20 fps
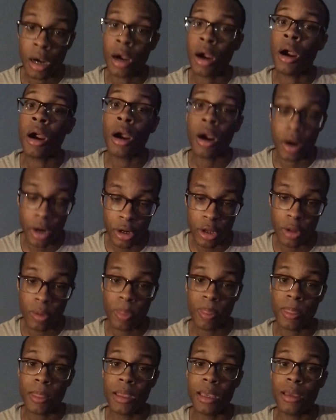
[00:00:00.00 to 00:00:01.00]
hurt him
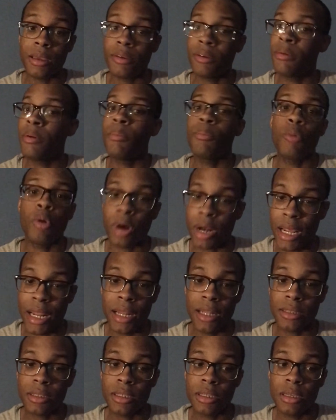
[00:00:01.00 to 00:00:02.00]
more than
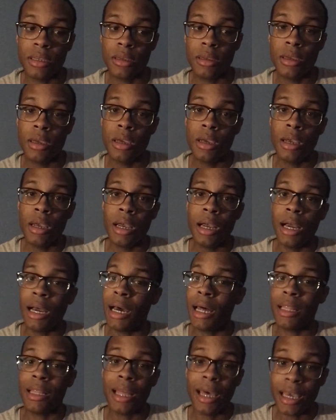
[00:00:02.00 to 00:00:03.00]
anything. I
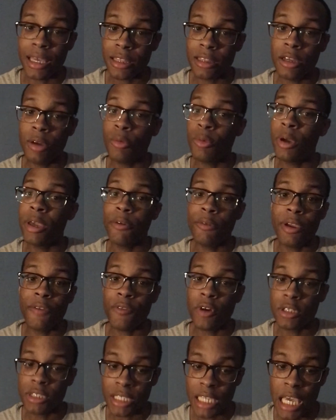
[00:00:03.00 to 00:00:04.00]
liked him when he
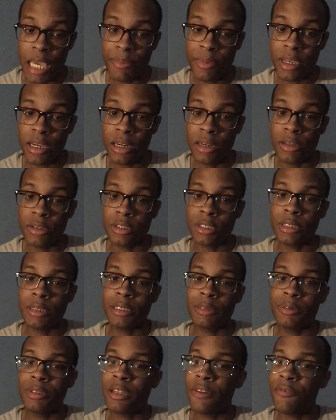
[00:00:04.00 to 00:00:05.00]
first came here. It's
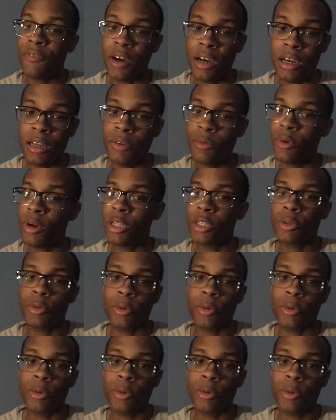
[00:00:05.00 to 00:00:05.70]
been a fun 4